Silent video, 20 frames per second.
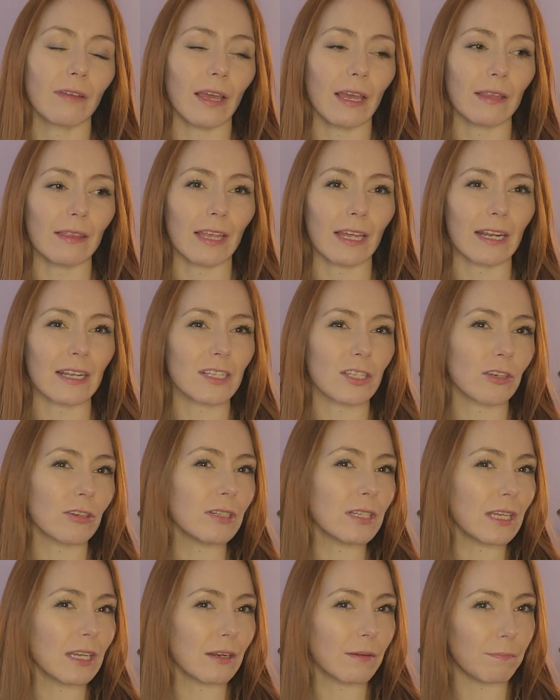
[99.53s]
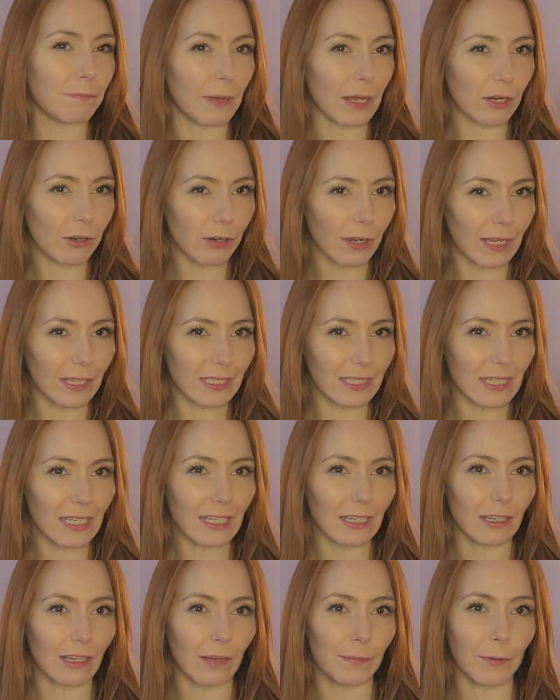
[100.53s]
that I started to get a better
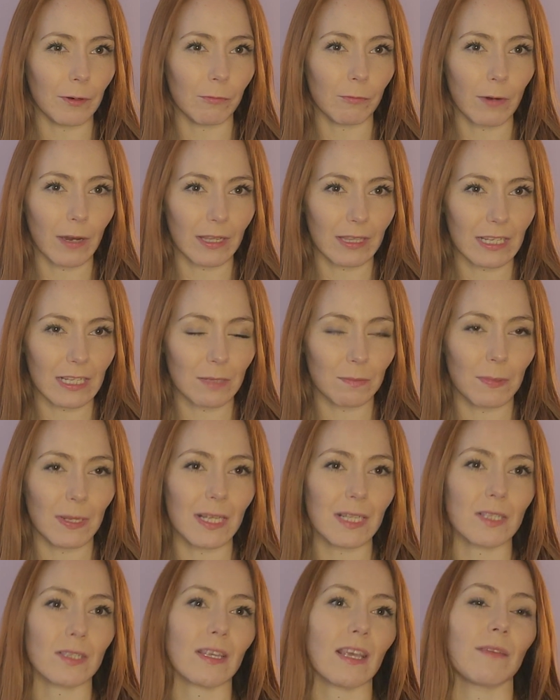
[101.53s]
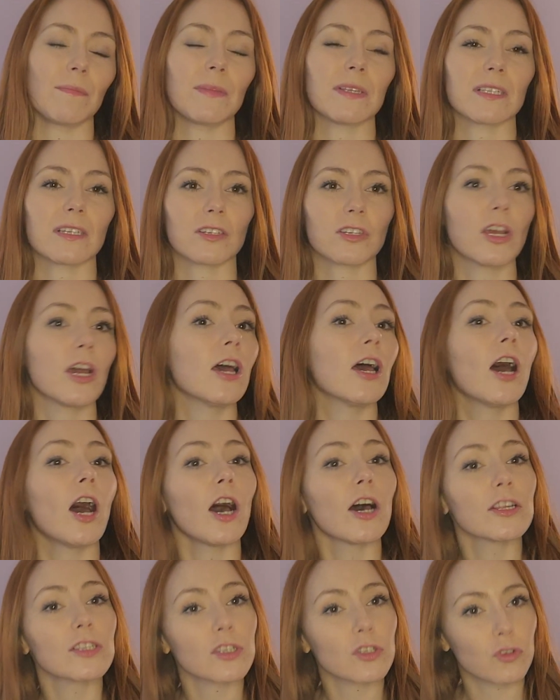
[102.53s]
idea about why these beings gave me such
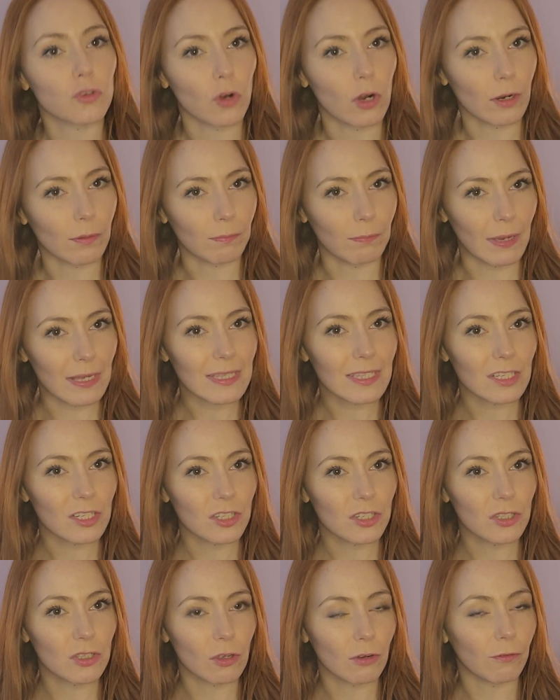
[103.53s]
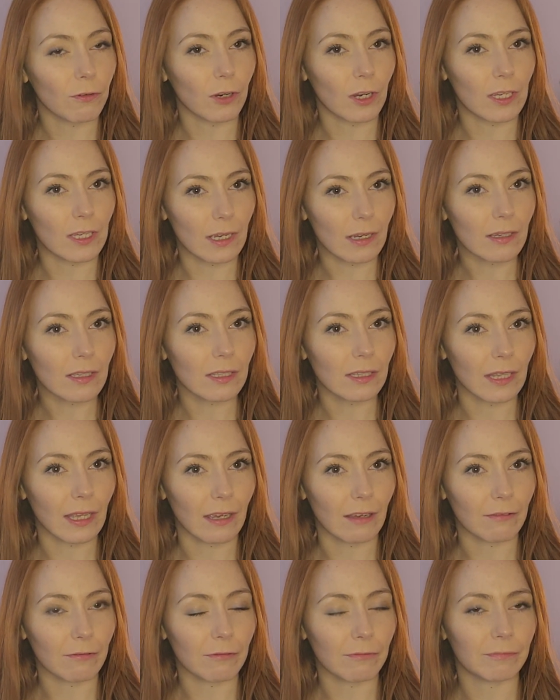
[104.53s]
a strong message so very young in life.